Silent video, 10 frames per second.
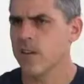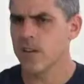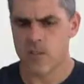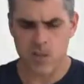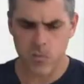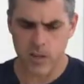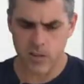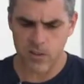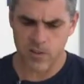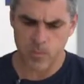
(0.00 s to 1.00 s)
So we
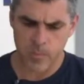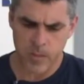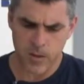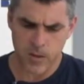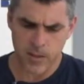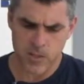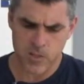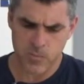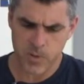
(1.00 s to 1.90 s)
go to the Rebel collection,